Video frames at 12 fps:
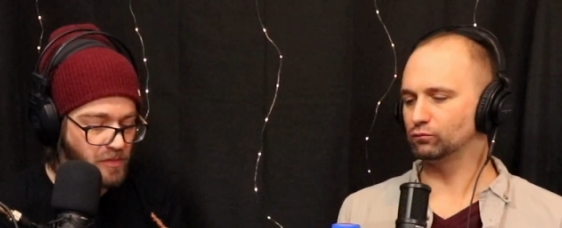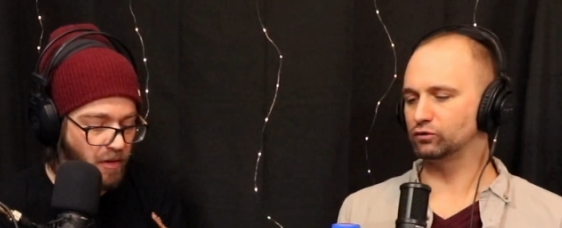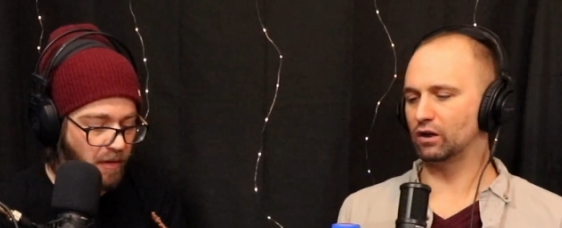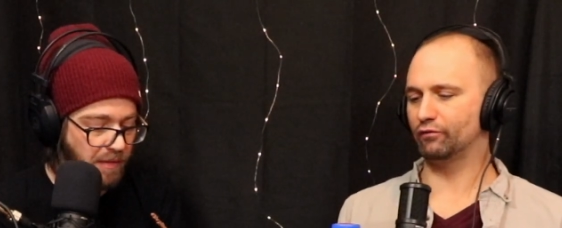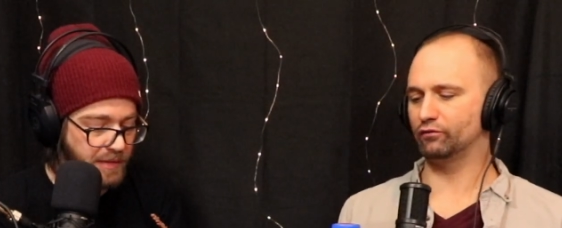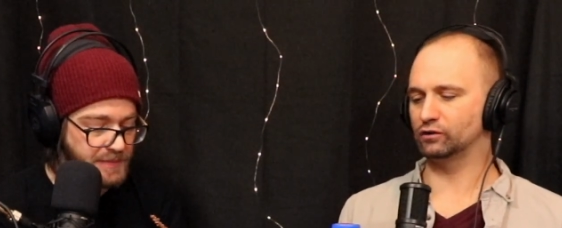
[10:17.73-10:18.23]

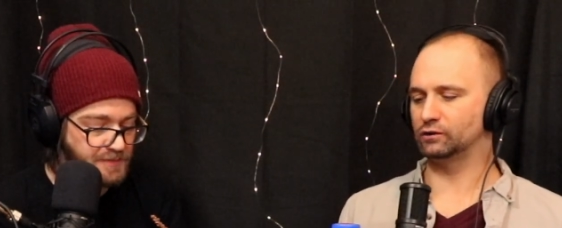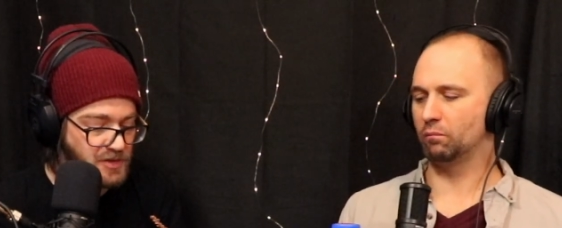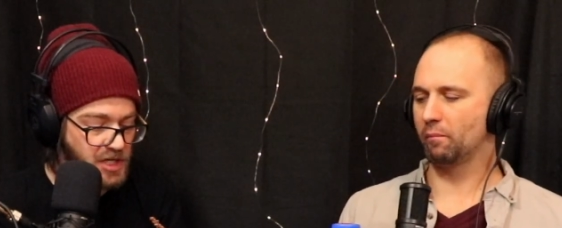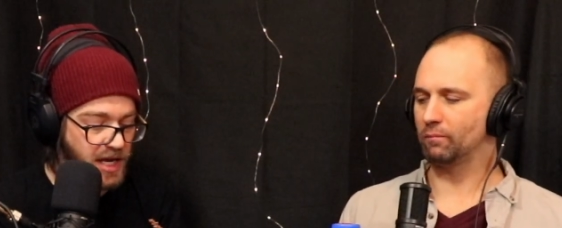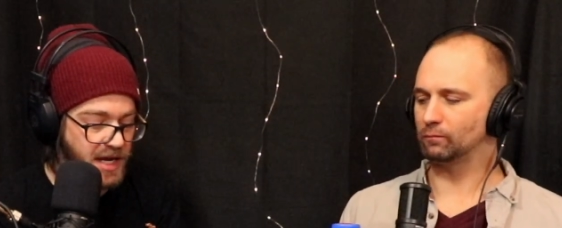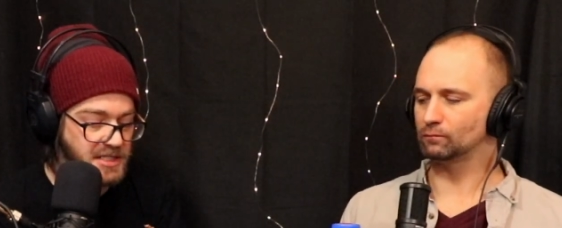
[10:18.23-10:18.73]
Speaker 1: Definitely.
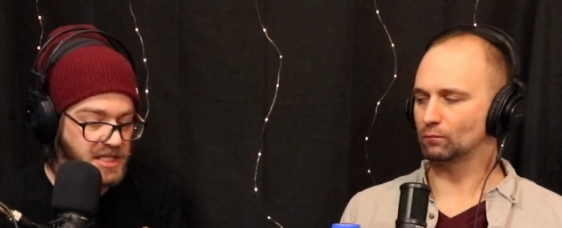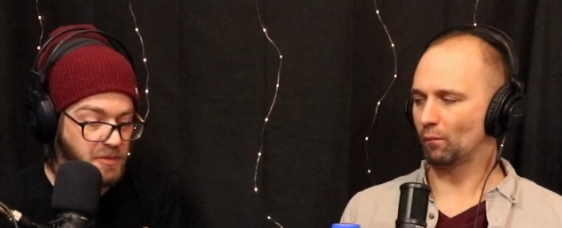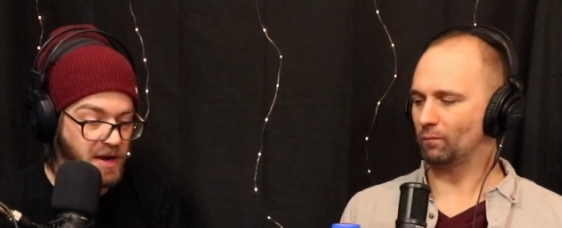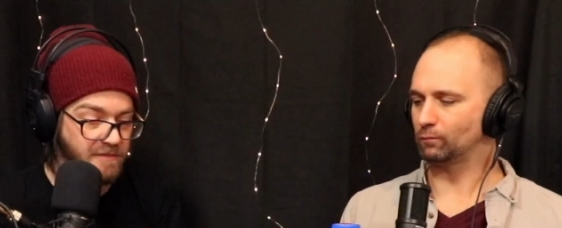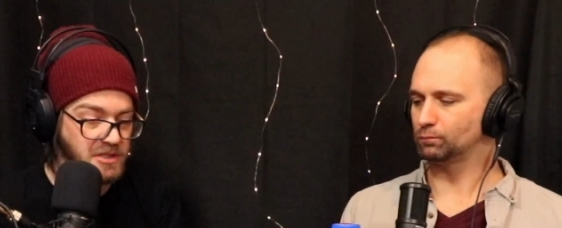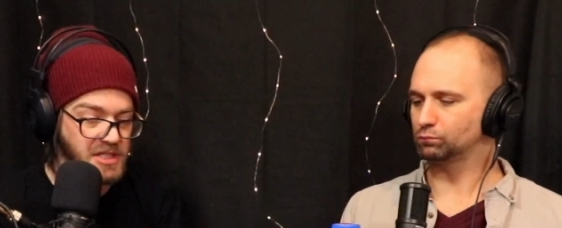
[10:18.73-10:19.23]
Ten out of ten would
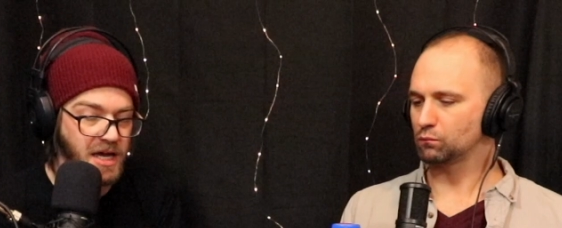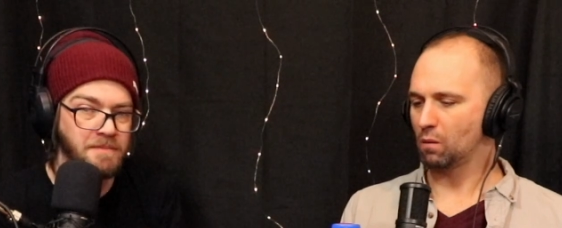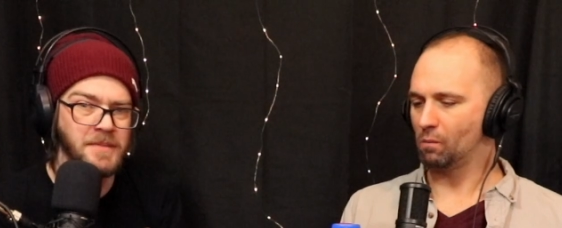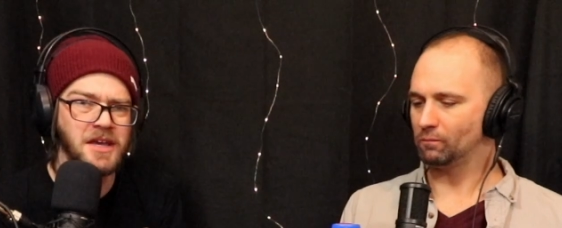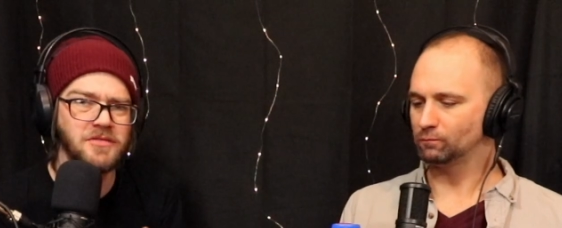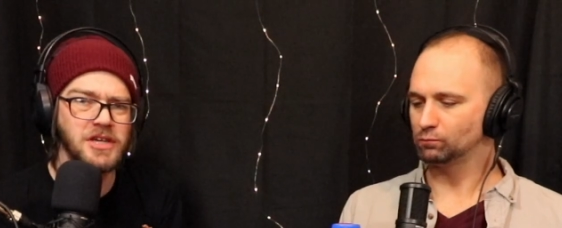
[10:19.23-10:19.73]
have these again.
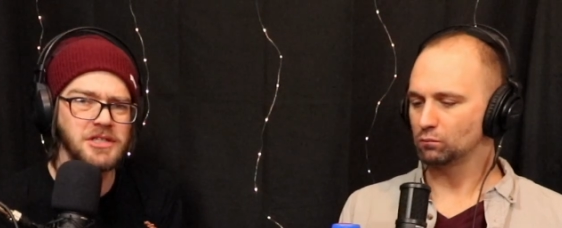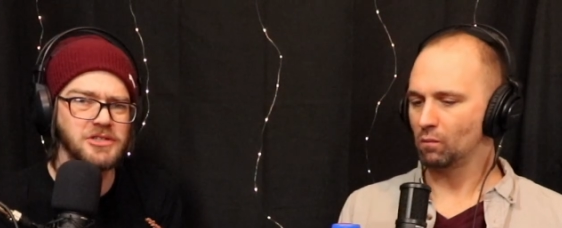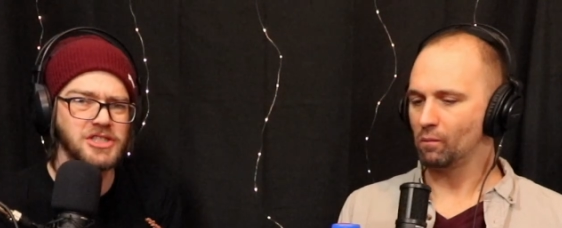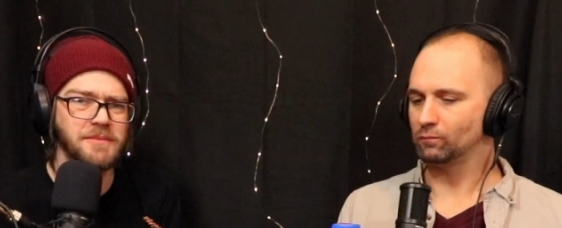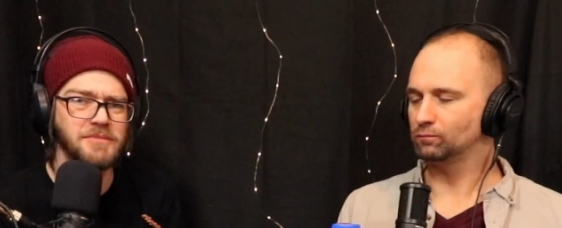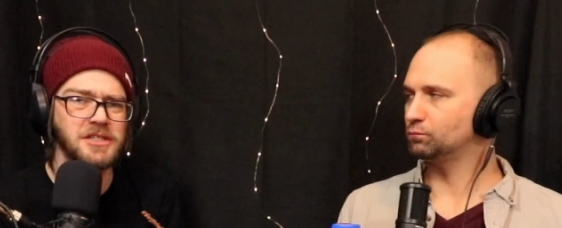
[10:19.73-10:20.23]
These are
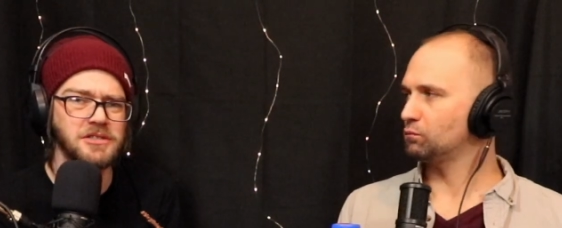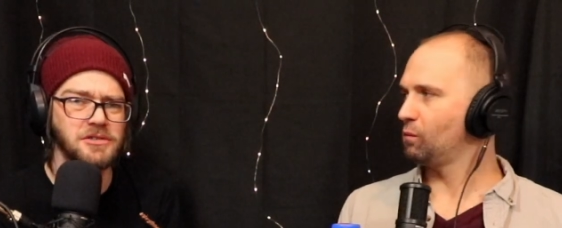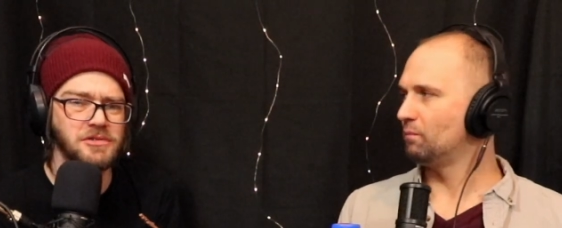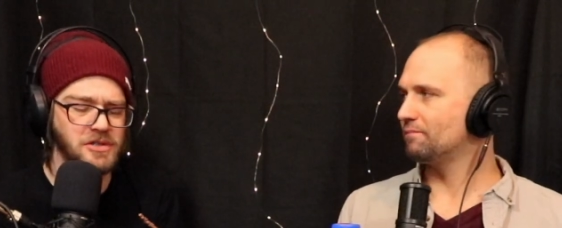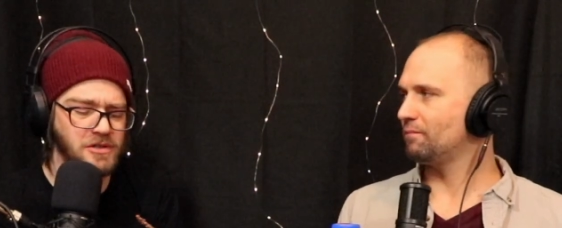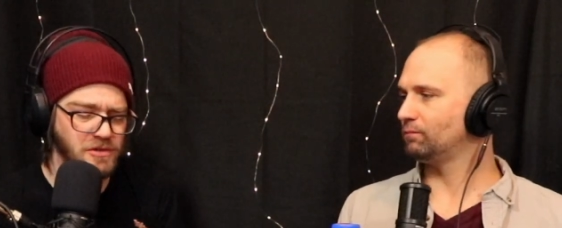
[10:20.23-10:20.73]
something,
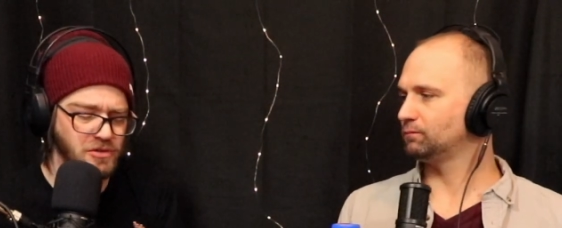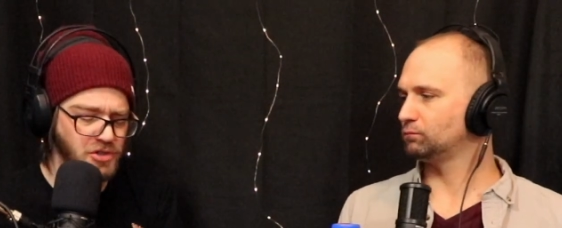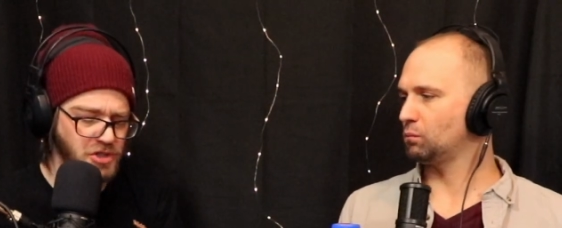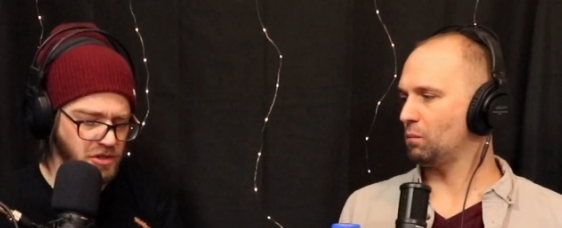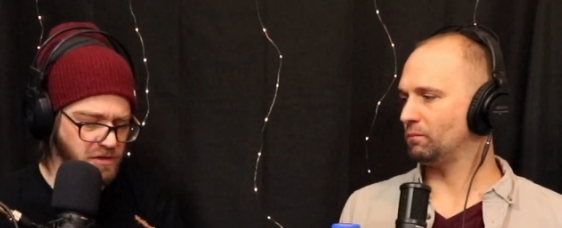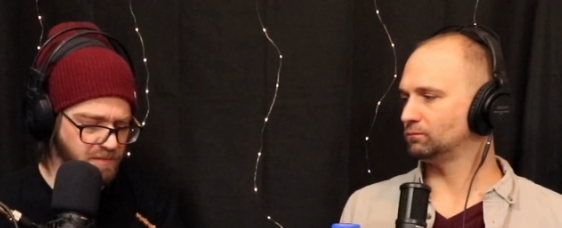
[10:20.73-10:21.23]
dude. You
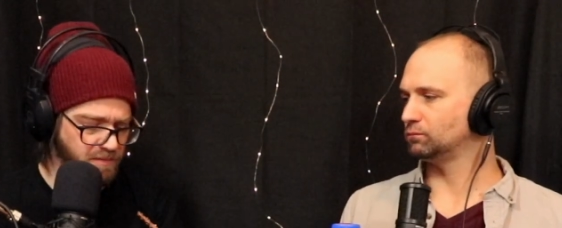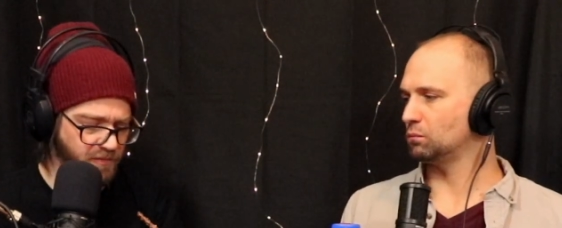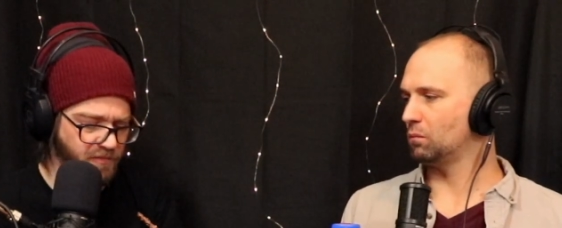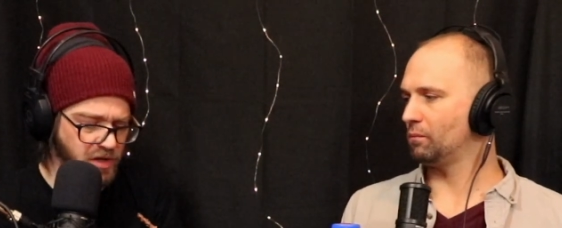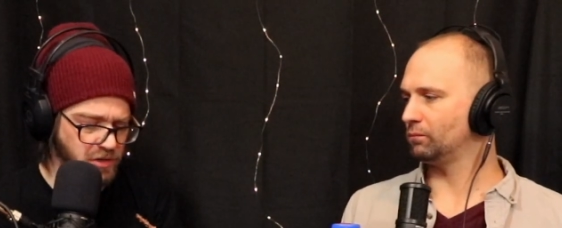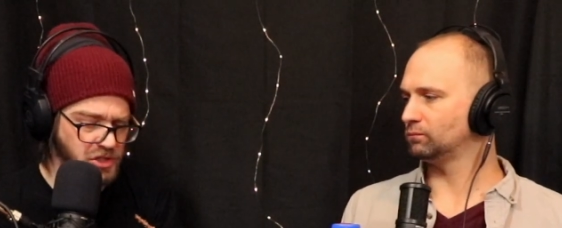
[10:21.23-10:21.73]
shouldn't
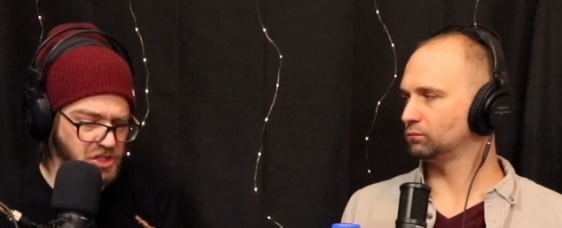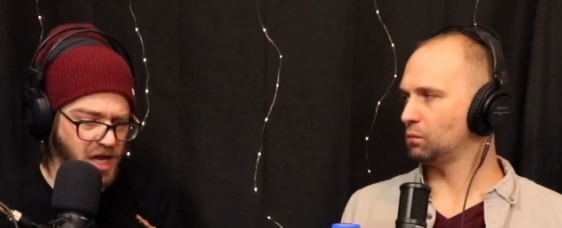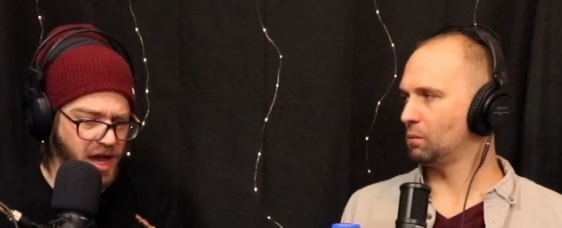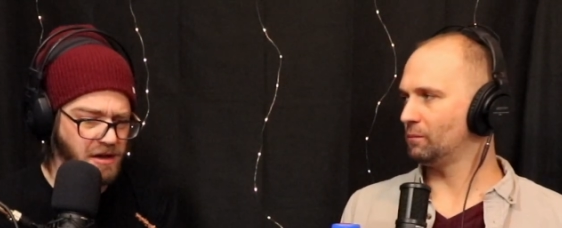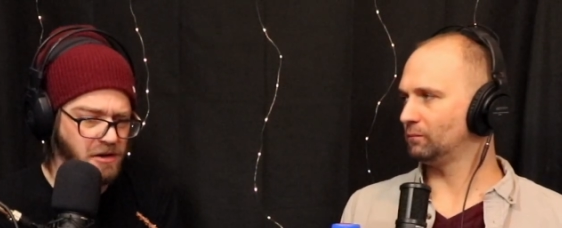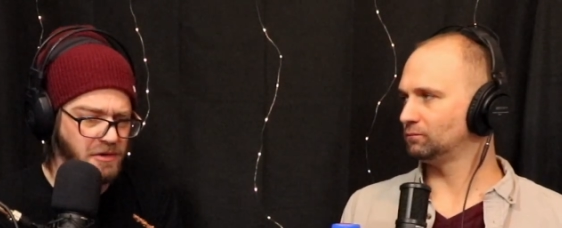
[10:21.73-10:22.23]
feel
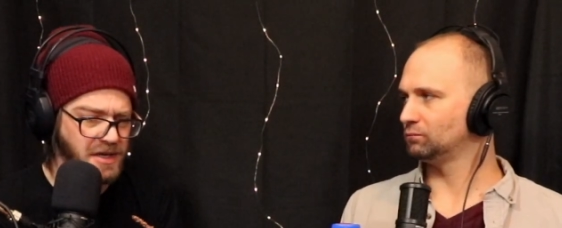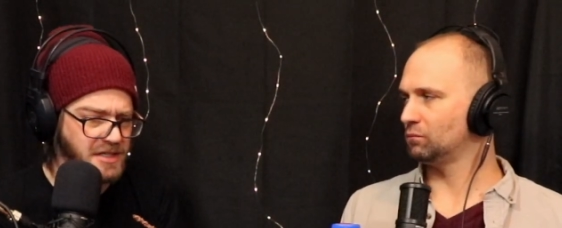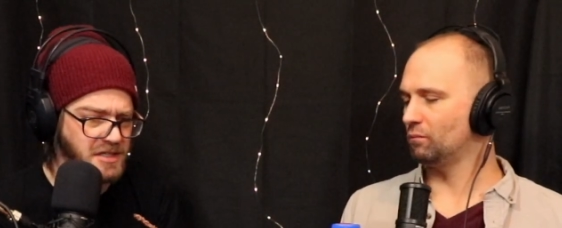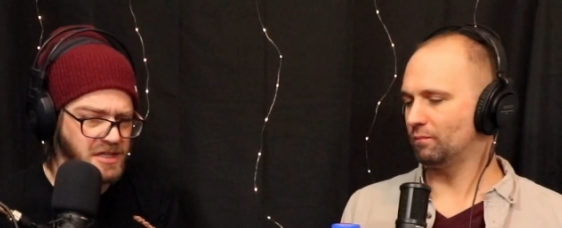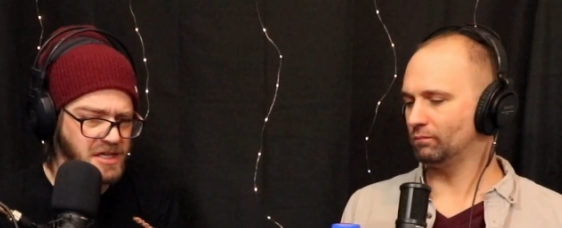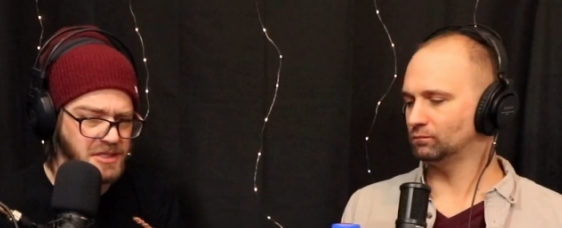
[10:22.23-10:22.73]
shy going into
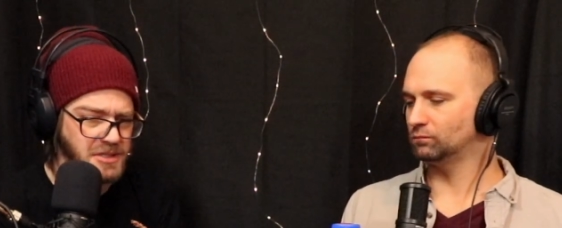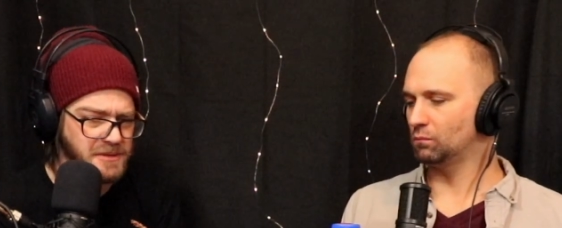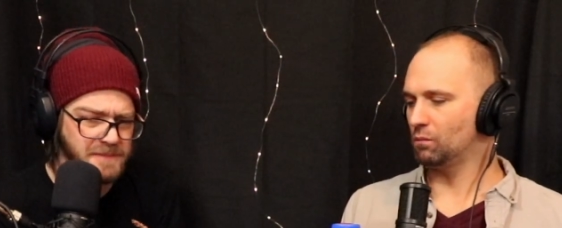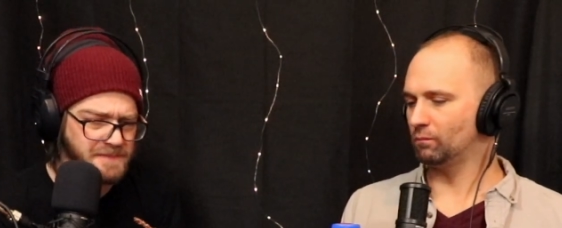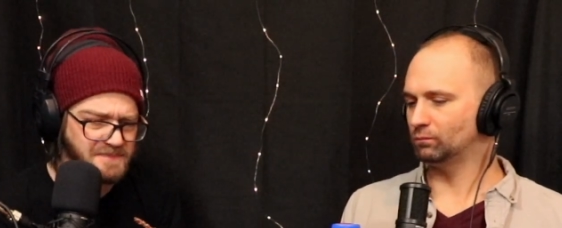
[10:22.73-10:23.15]
these.